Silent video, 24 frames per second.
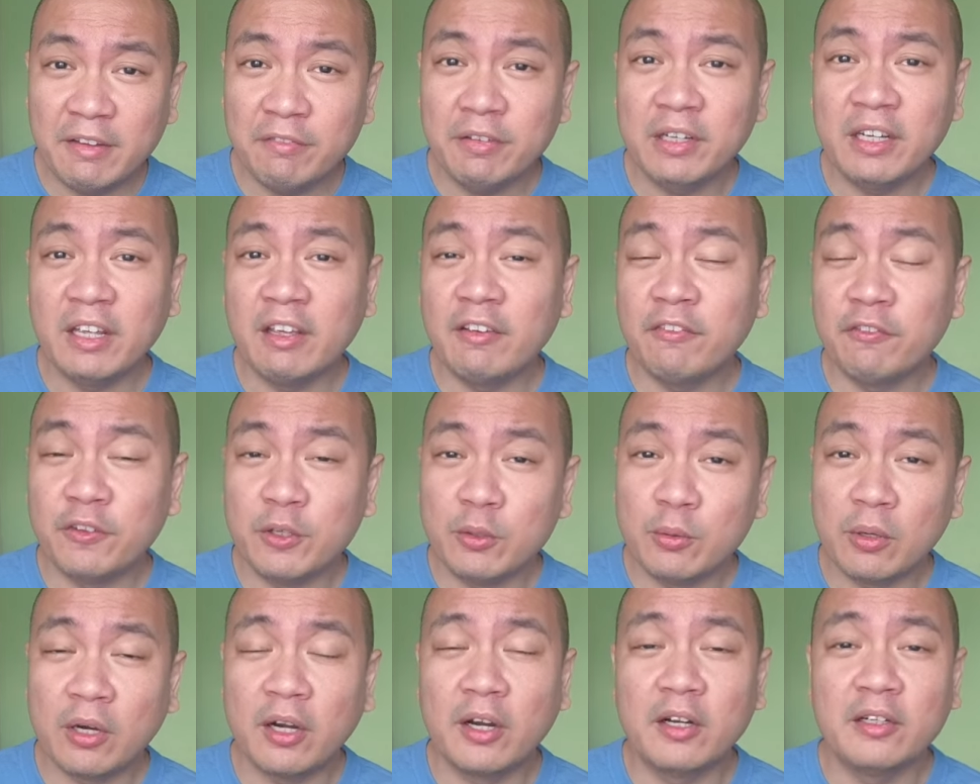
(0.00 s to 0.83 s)
even if
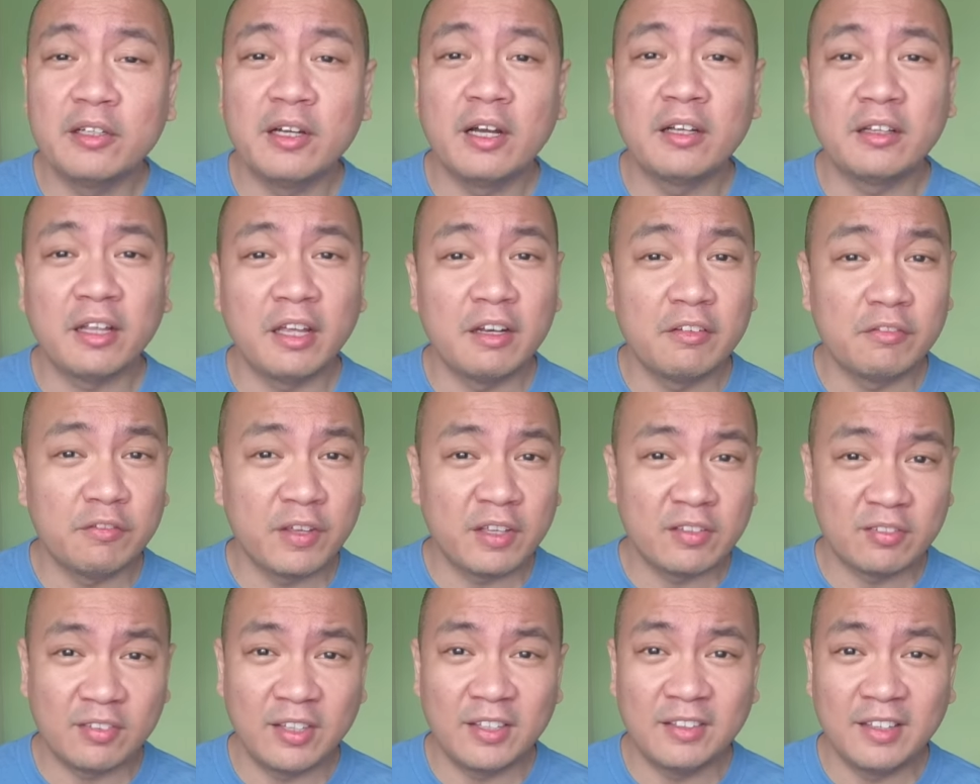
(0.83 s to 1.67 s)
you are not
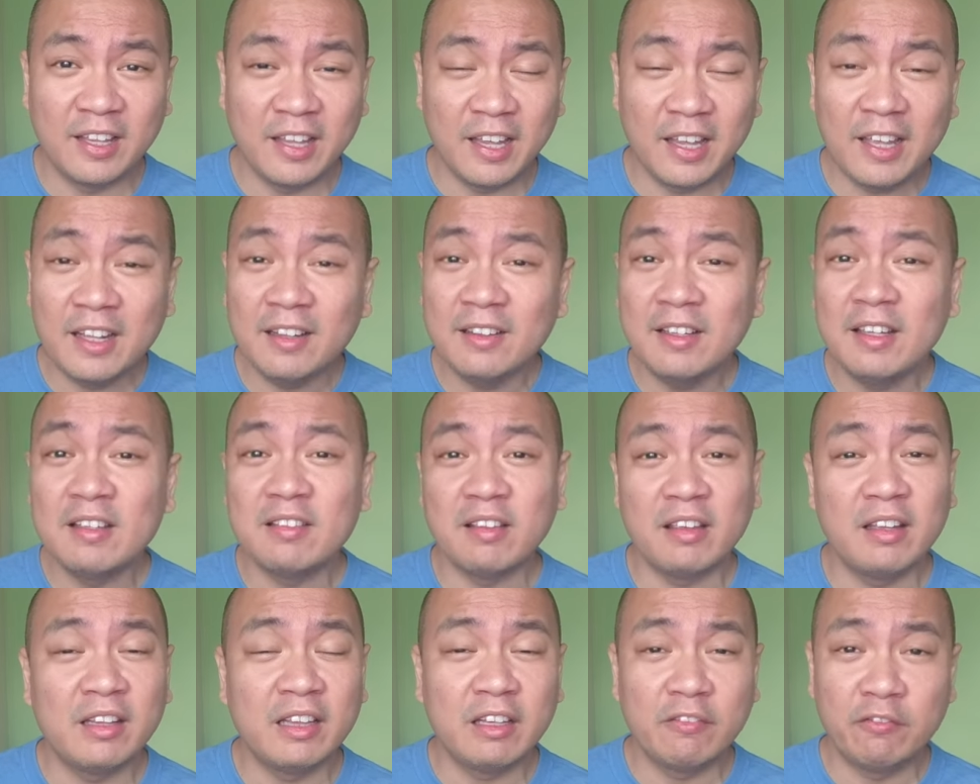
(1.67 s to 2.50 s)
invested in
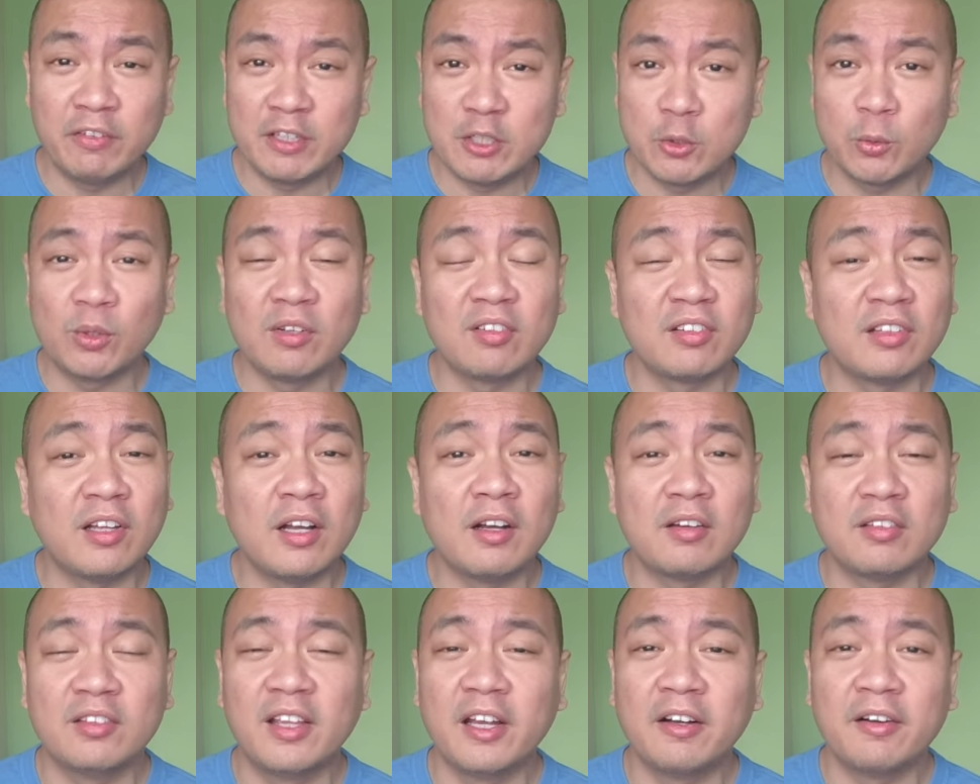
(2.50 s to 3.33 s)
these individual
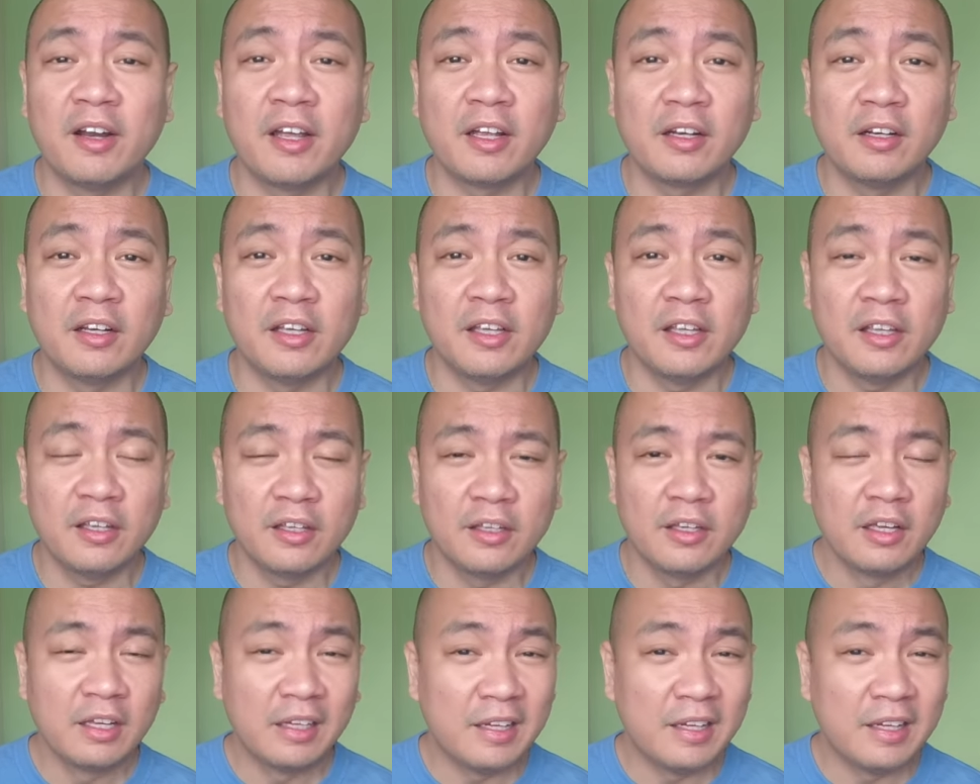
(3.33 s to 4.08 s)
stocks directly.